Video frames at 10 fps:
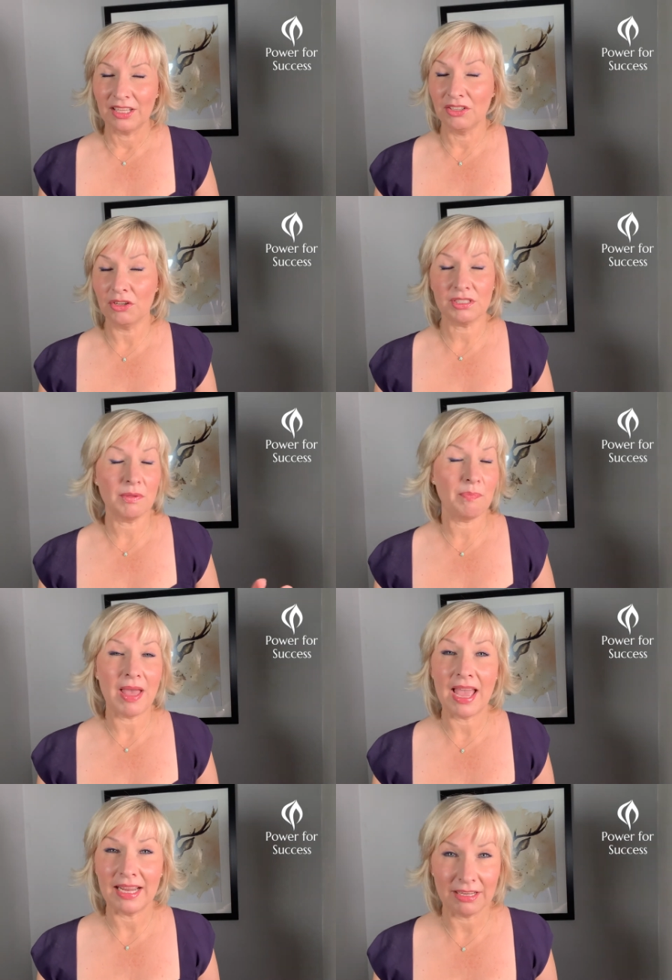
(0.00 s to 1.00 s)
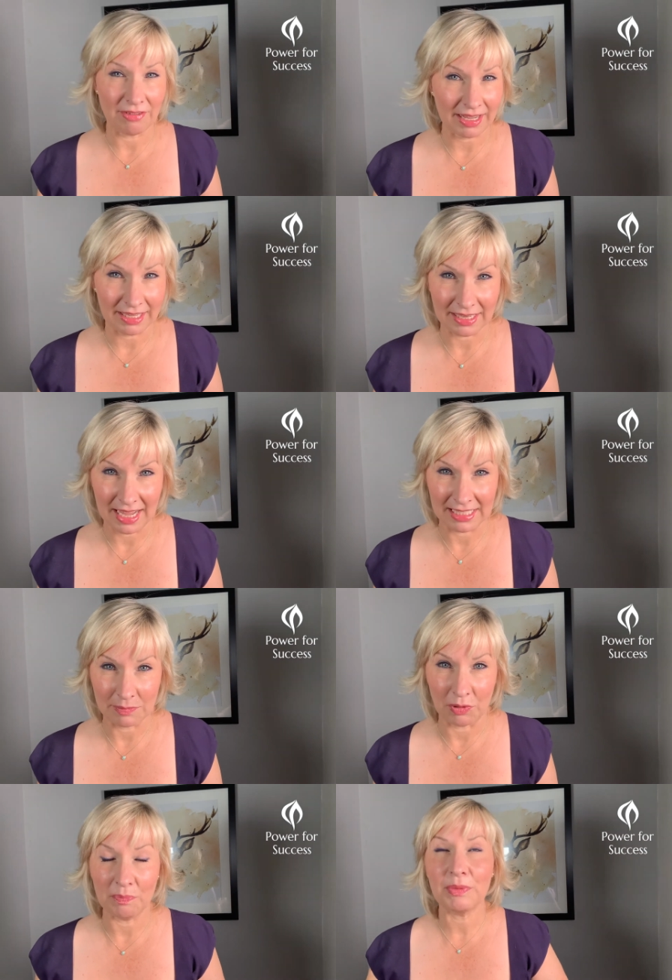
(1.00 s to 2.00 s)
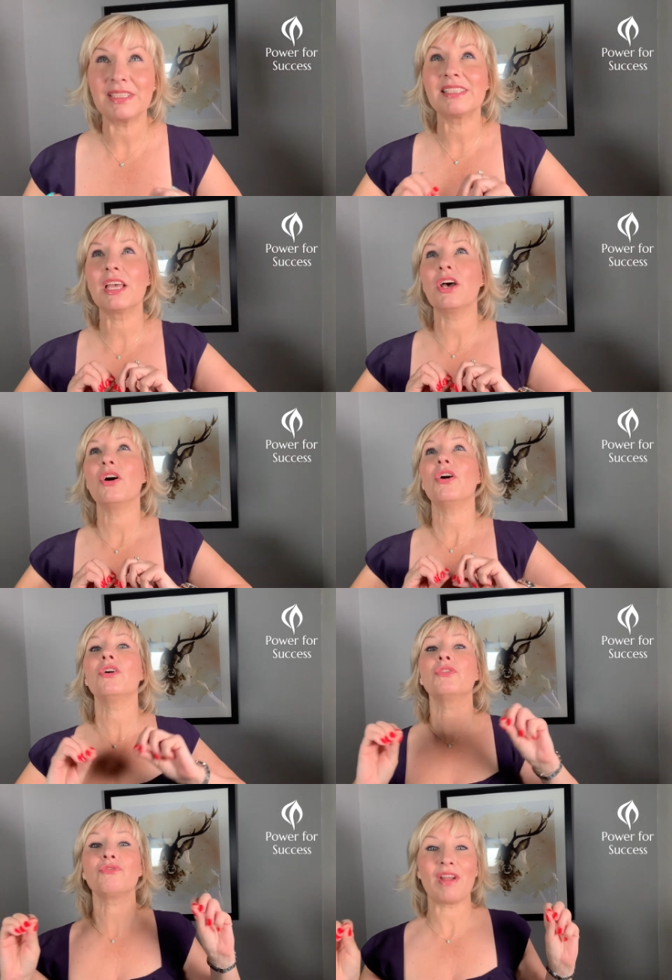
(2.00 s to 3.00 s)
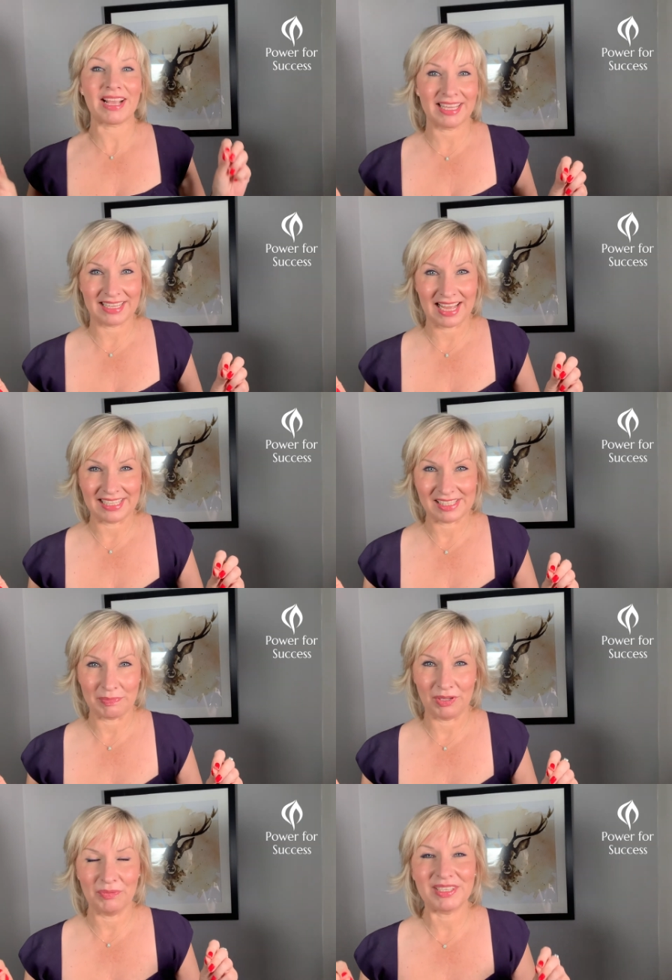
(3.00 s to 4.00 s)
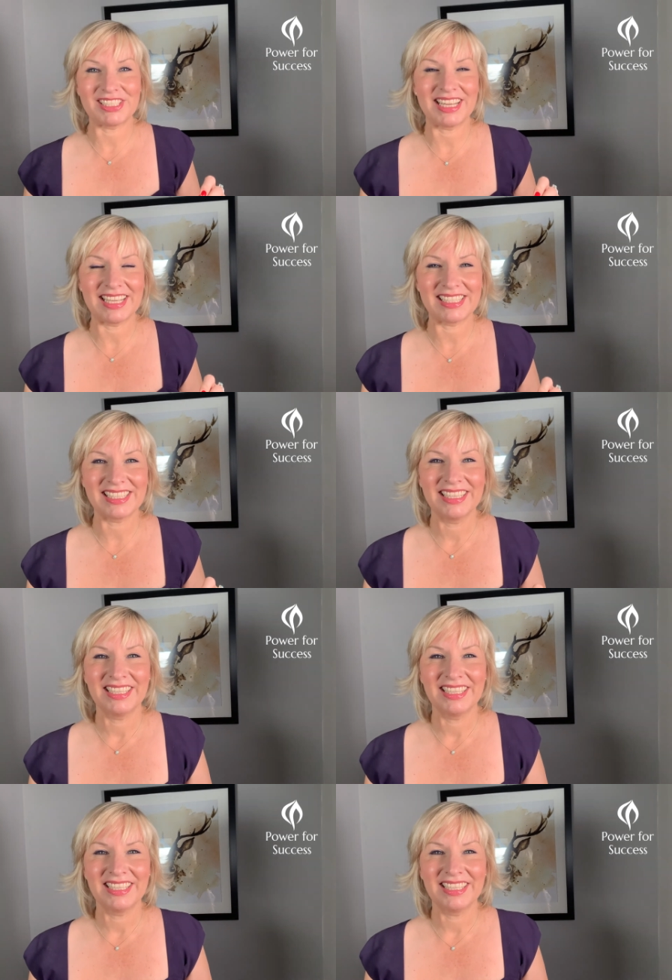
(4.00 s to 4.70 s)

not to barely recognizable, but to unrecognizable, which is